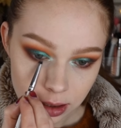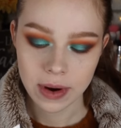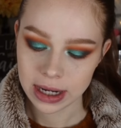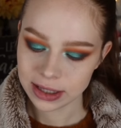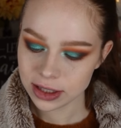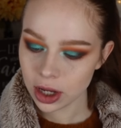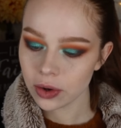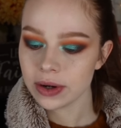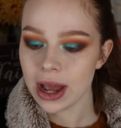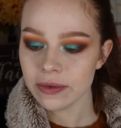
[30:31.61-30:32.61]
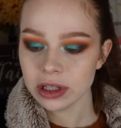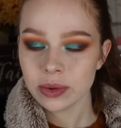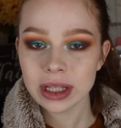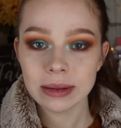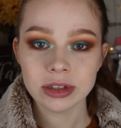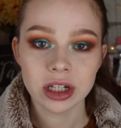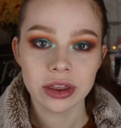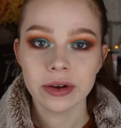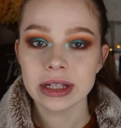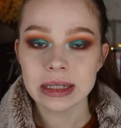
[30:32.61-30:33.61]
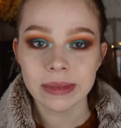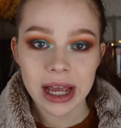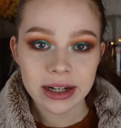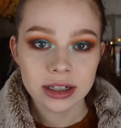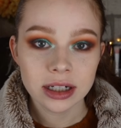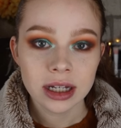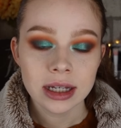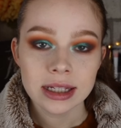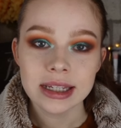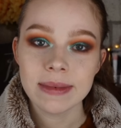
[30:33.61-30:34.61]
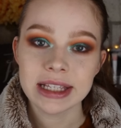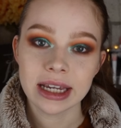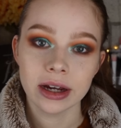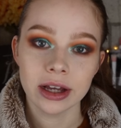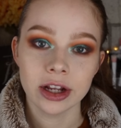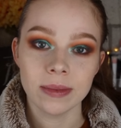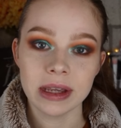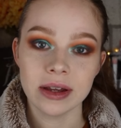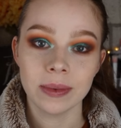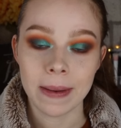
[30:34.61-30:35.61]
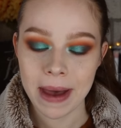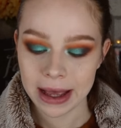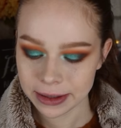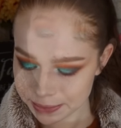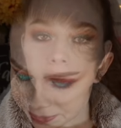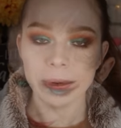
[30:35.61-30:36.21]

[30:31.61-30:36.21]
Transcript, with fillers: Alrighty, so now really quickly I'm just going to throw on some liner, some mascara, and I'll be right back.